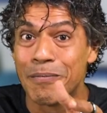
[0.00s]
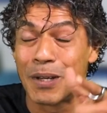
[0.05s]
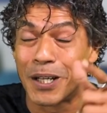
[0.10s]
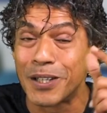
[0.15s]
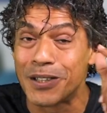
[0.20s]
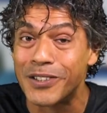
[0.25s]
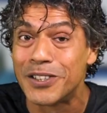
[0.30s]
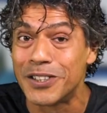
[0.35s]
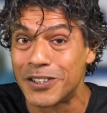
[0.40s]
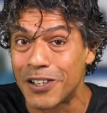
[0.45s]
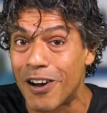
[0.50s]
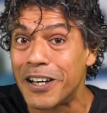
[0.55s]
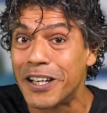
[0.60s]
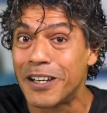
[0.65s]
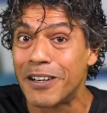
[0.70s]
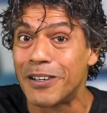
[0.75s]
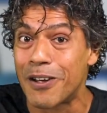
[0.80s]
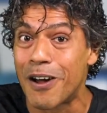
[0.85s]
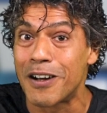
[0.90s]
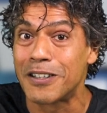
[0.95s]
because this
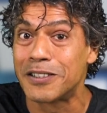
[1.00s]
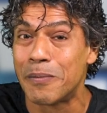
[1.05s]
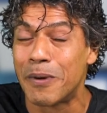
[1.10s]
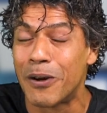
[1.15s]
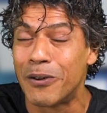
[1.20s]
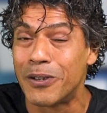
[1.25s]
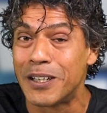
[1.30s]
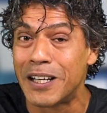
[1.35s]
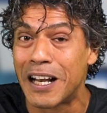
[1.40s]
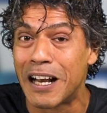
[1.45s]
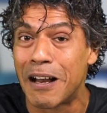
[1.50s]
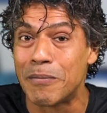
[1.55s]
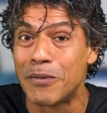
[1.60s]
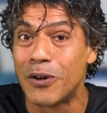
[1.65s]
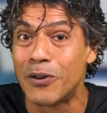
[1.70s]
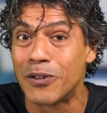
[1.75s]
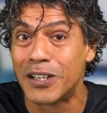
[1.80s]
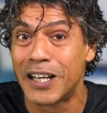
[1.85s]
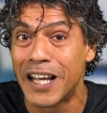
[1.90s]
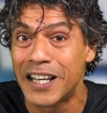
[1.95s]
article talks about it, and I'm
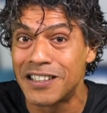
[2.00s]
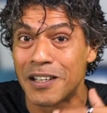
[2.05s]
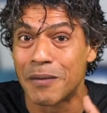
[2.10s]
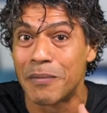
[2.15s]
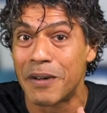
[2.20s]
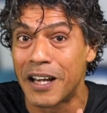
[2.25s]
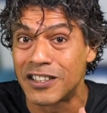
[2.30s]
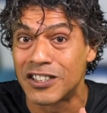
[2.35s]
going to take some